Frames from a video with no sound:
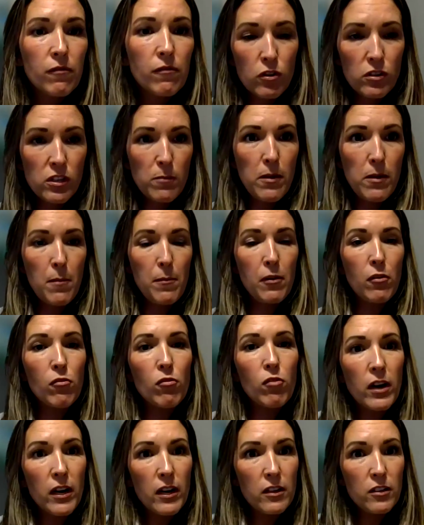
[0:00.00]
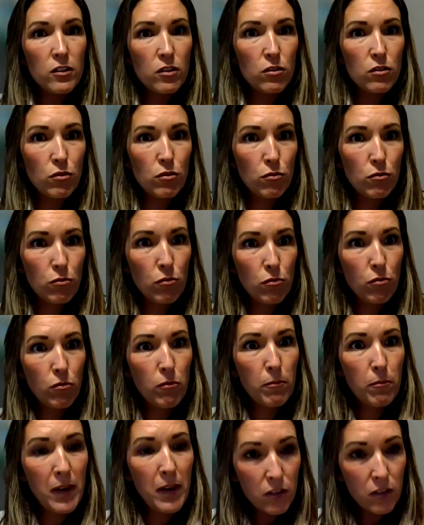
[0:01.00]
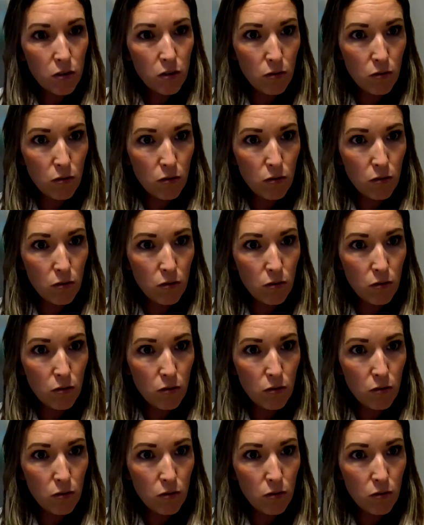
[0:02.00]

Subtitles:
First Amendment right to make